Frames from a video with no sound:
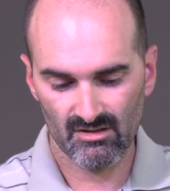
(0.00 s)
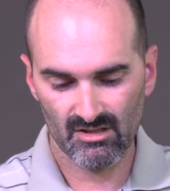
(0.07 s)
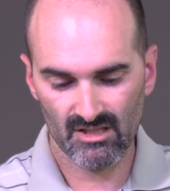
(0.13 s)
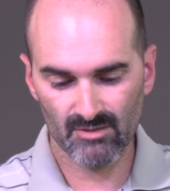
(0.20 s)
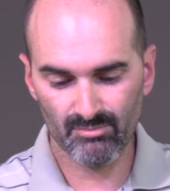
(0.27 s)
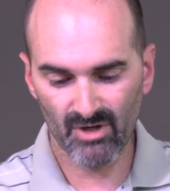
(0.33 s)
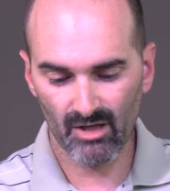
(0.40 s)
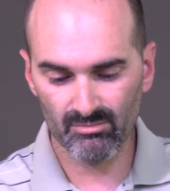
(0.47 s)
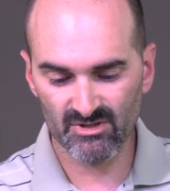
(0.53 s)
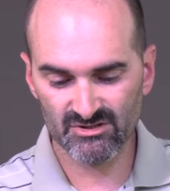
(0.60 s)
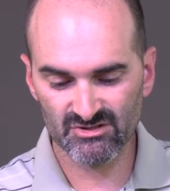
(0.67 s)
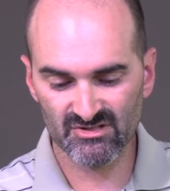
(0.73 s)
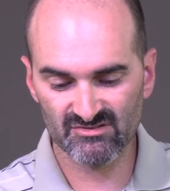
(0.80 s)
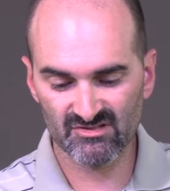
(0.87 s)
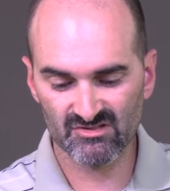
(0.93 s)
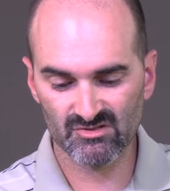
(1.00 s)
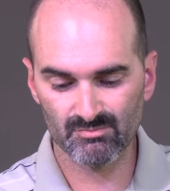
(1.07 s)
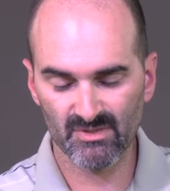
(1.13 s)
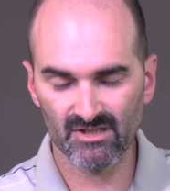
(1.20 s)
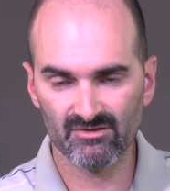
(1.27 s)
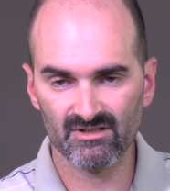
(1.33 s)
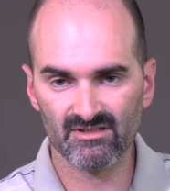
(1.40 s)
He published his
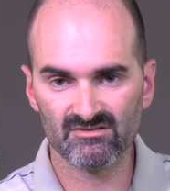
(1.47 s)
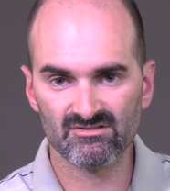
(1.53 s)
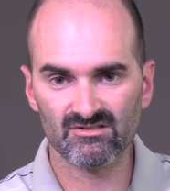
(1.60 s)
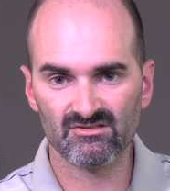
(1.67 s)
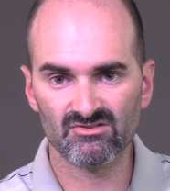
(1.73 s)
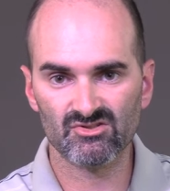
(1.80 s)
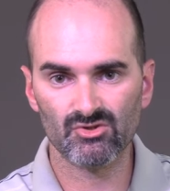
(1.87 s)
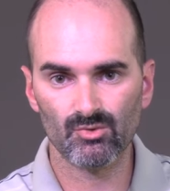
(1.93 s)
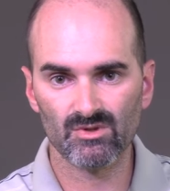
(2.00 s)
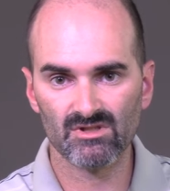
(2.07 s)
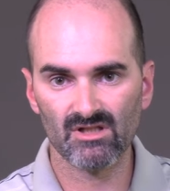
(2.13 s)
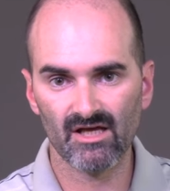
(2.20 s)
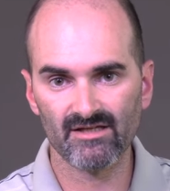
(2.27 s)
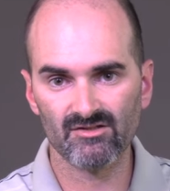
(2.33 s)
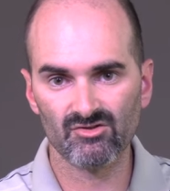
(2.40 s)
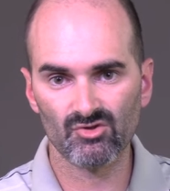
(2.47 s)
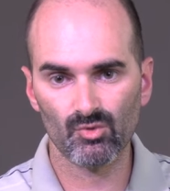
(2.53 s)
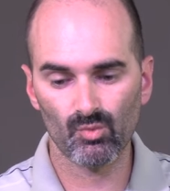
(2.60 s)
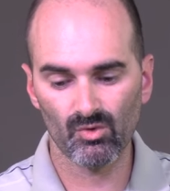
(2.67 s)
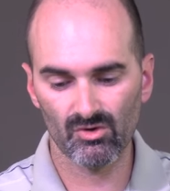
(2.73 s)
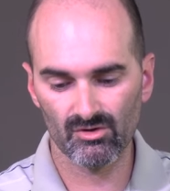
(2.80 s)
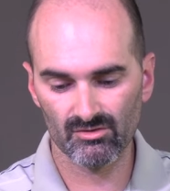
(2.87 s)
experiences to enlighten the
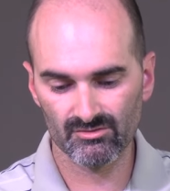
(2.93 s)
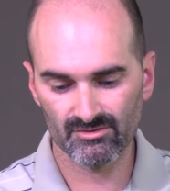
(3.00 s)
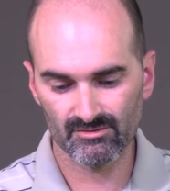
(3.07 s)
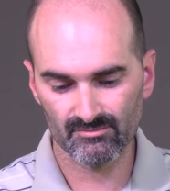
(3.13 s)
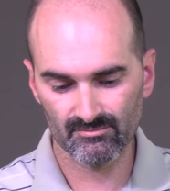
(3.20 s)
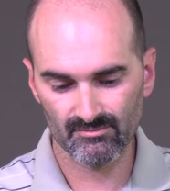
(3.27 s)
world,